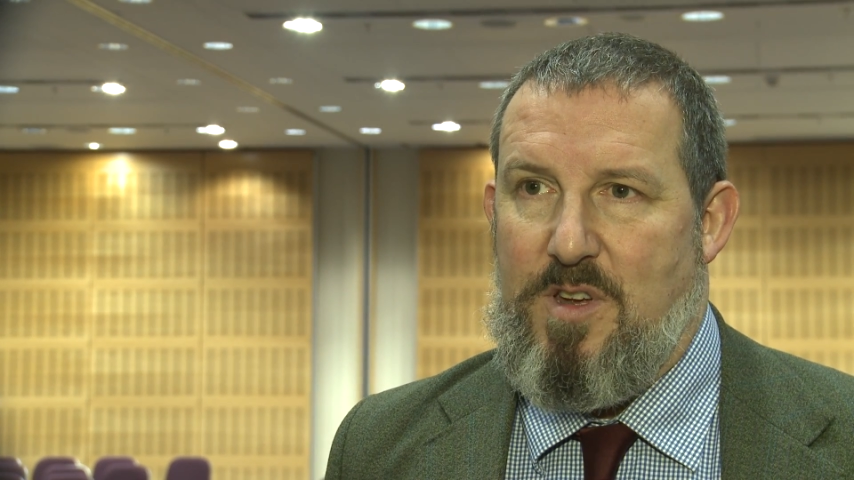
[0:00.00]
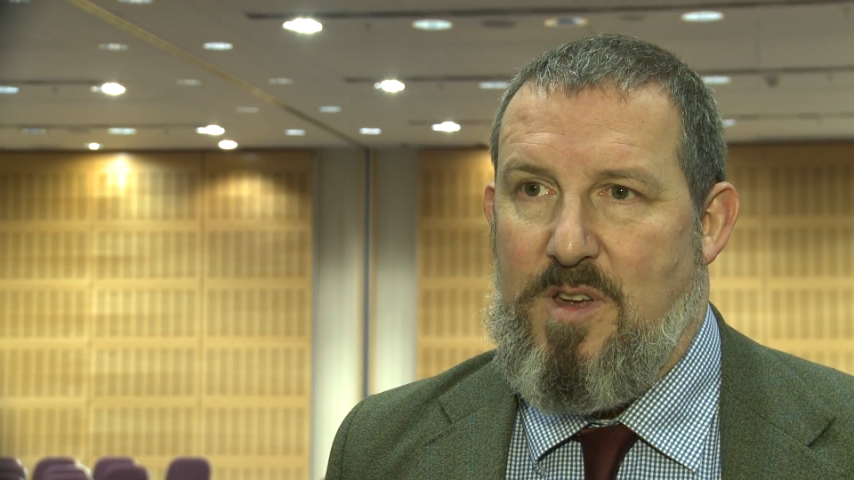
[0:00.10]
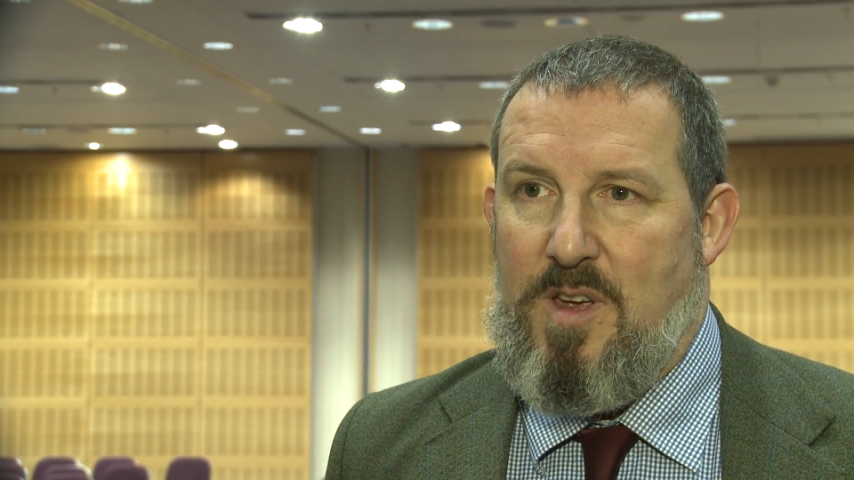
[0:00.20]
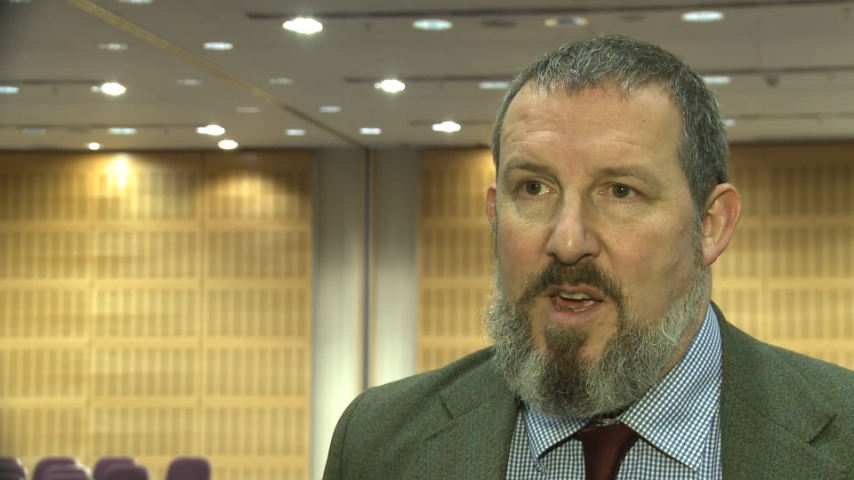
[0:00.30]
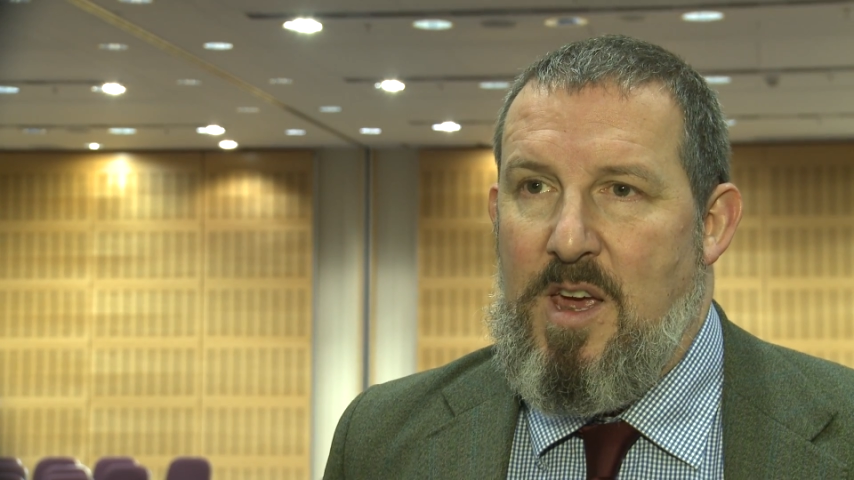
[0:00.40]

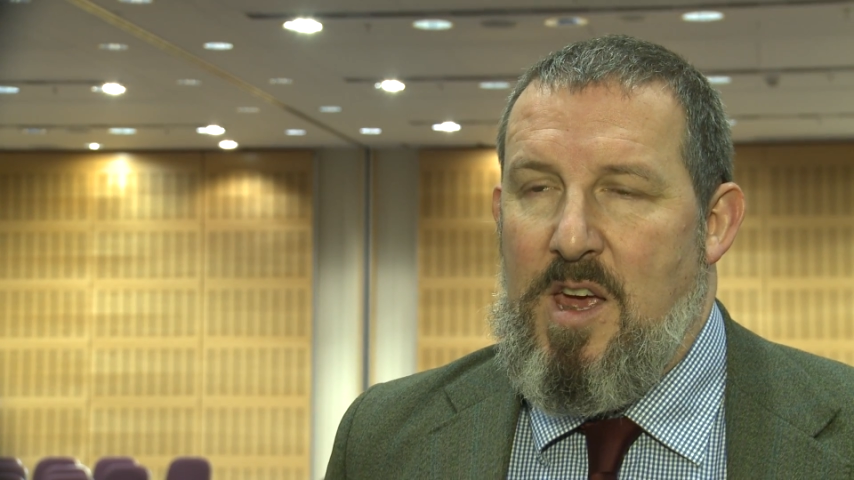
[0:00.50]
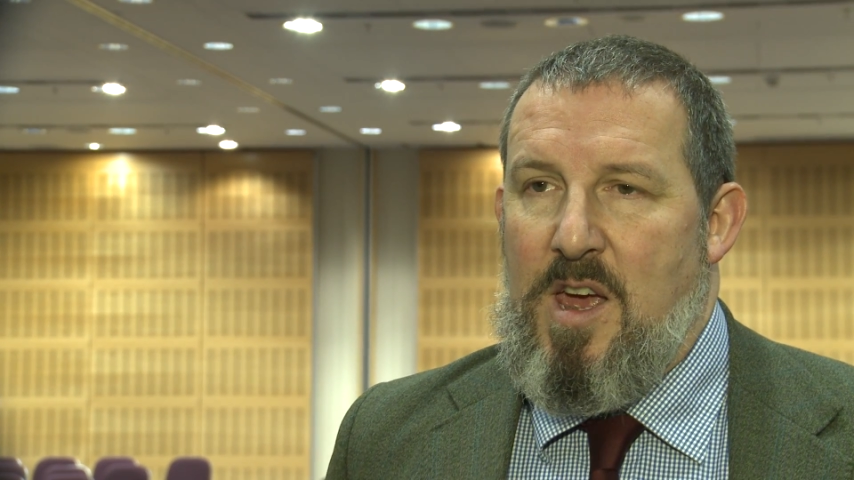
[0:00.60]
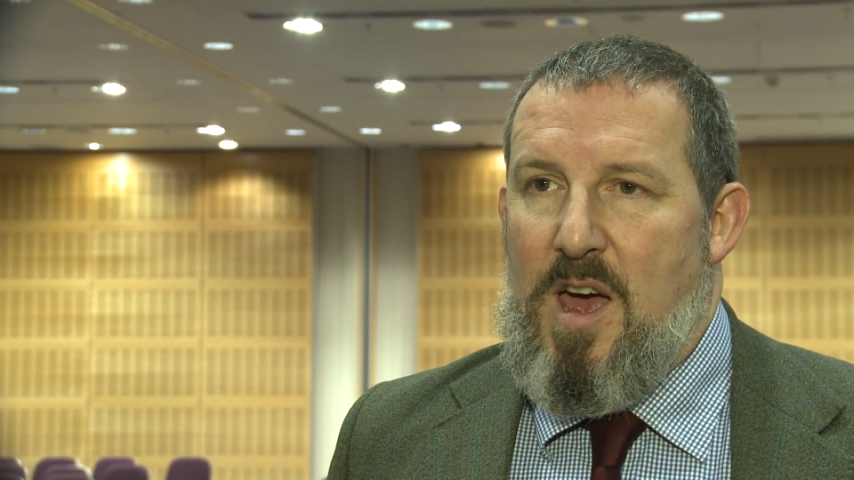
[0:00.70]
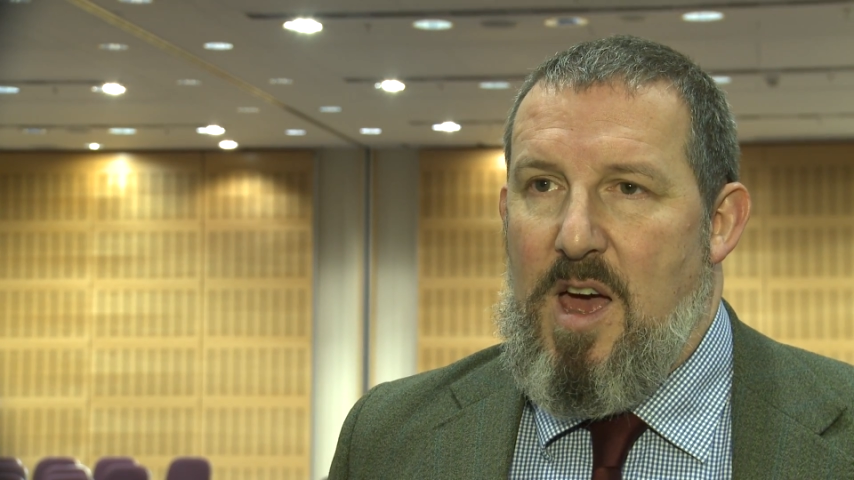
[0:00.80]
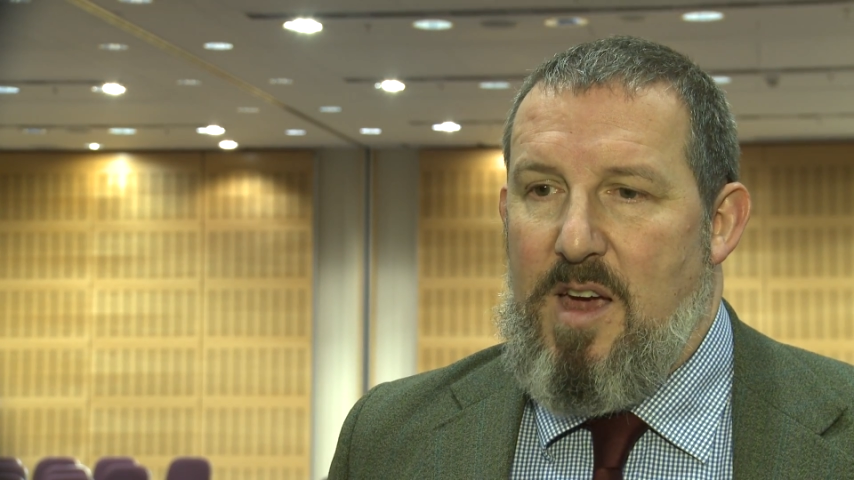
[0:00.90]

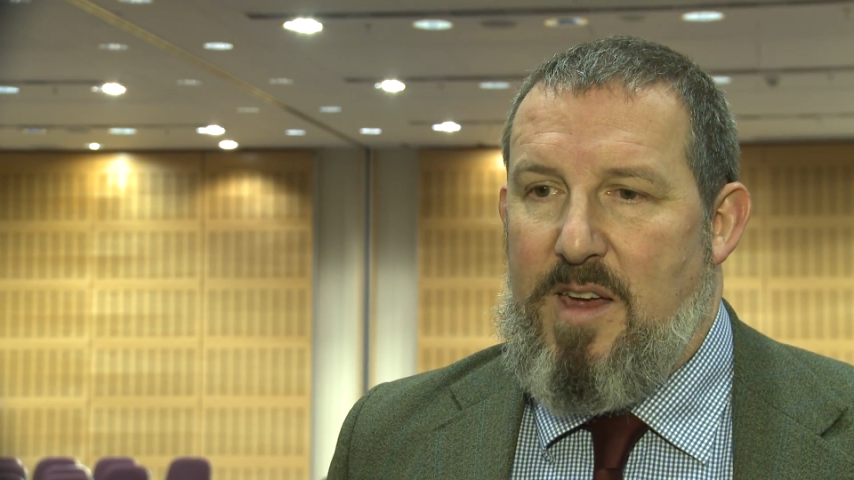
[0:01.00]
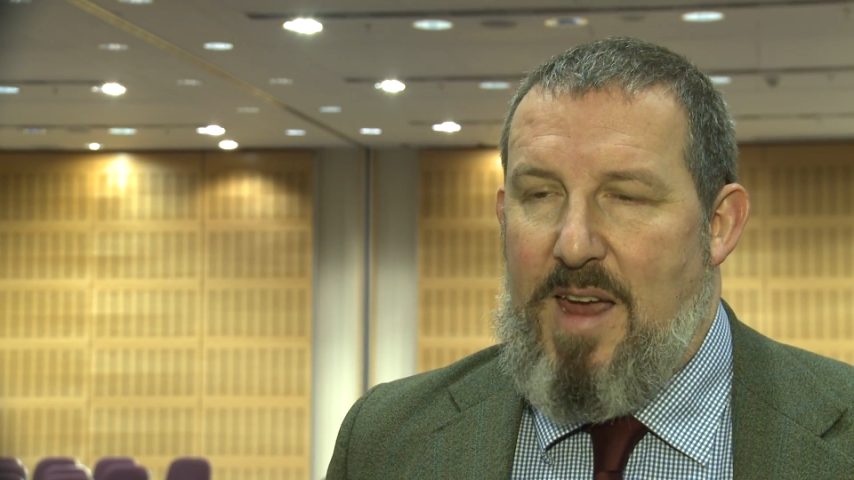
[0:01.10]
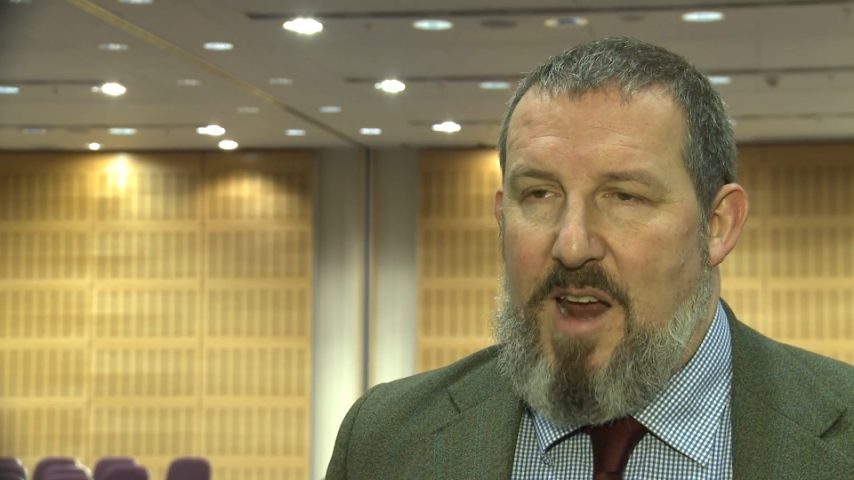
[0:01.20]
to get